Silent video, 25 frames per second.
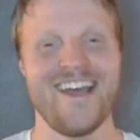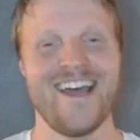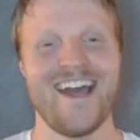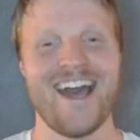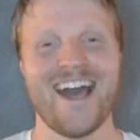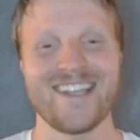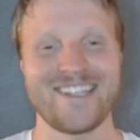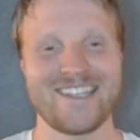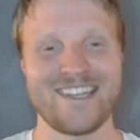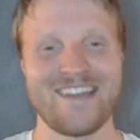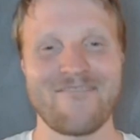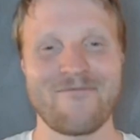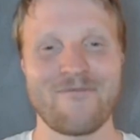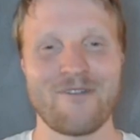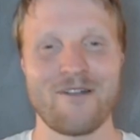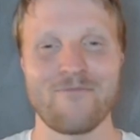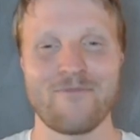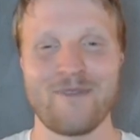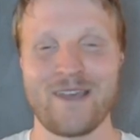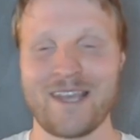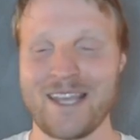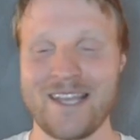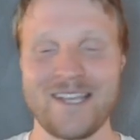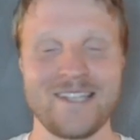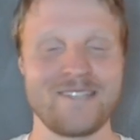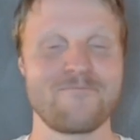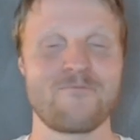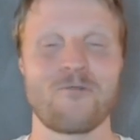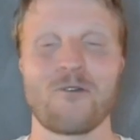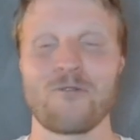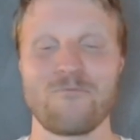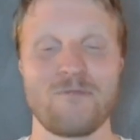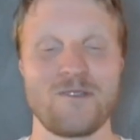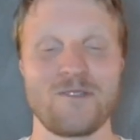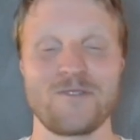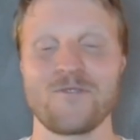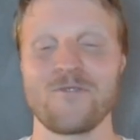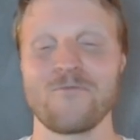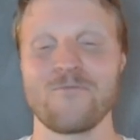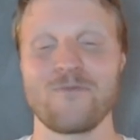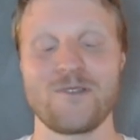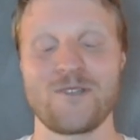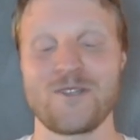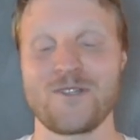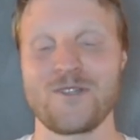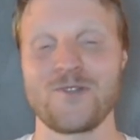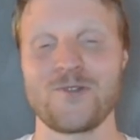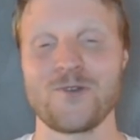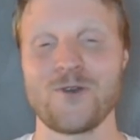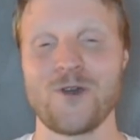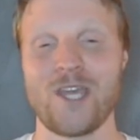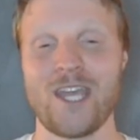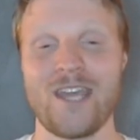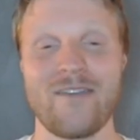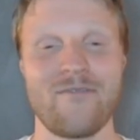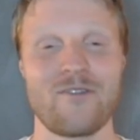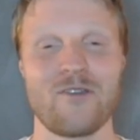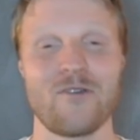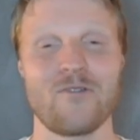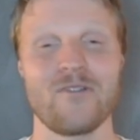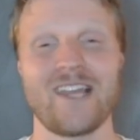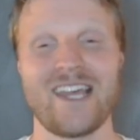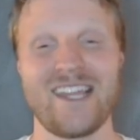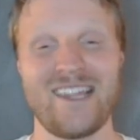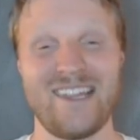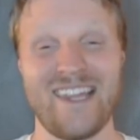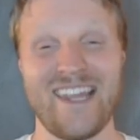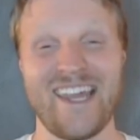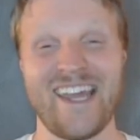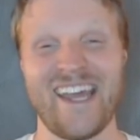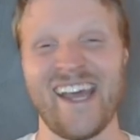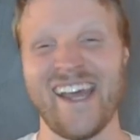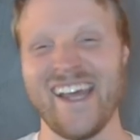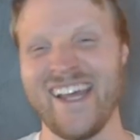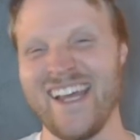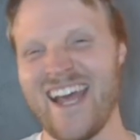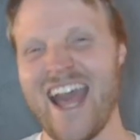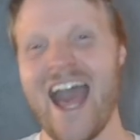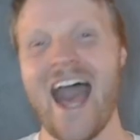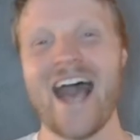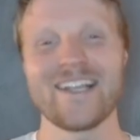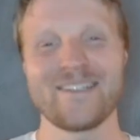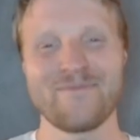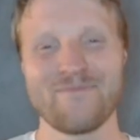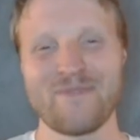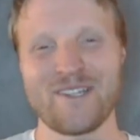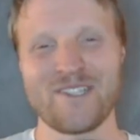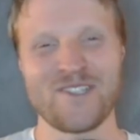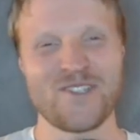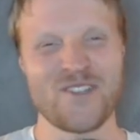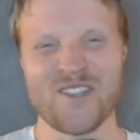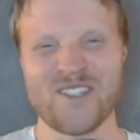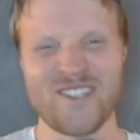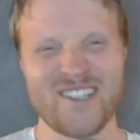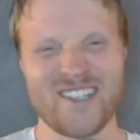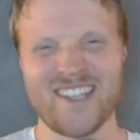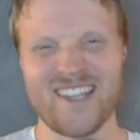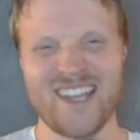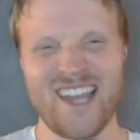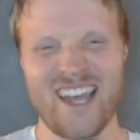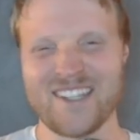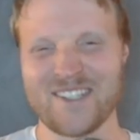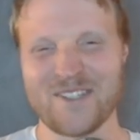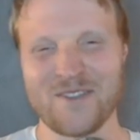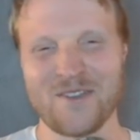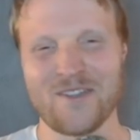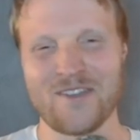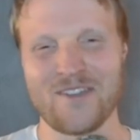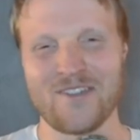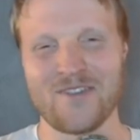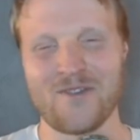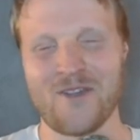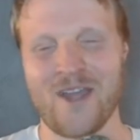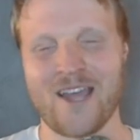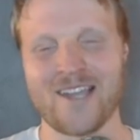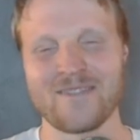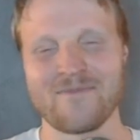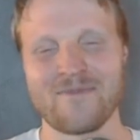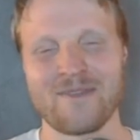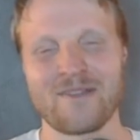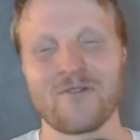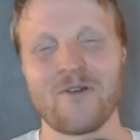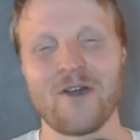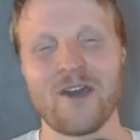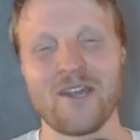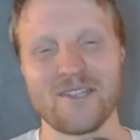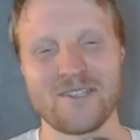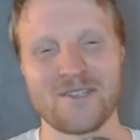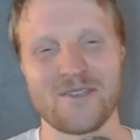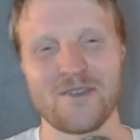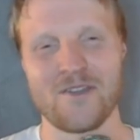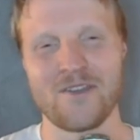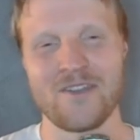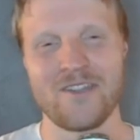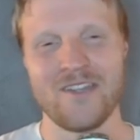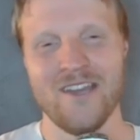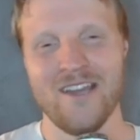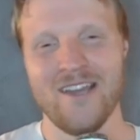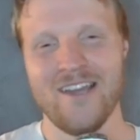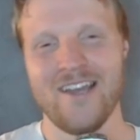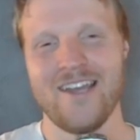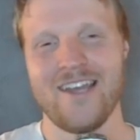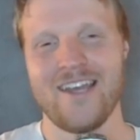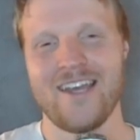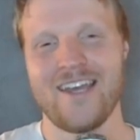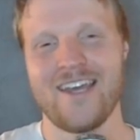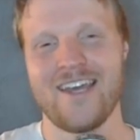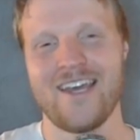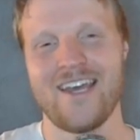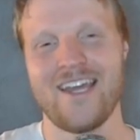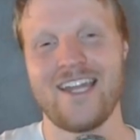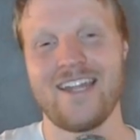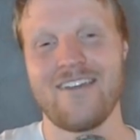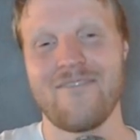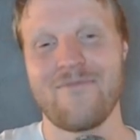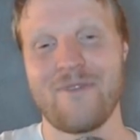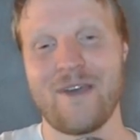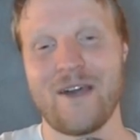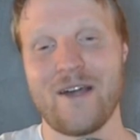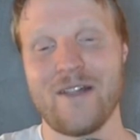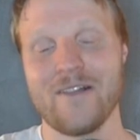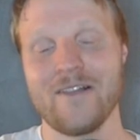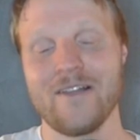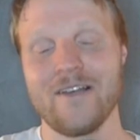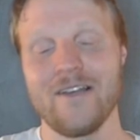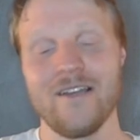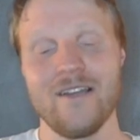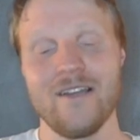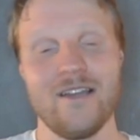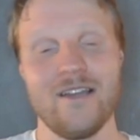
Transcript: As an FPL pick, he's brought me so much joy, even though lately hasn't been just as good, or hasn't been quite as good in FPL.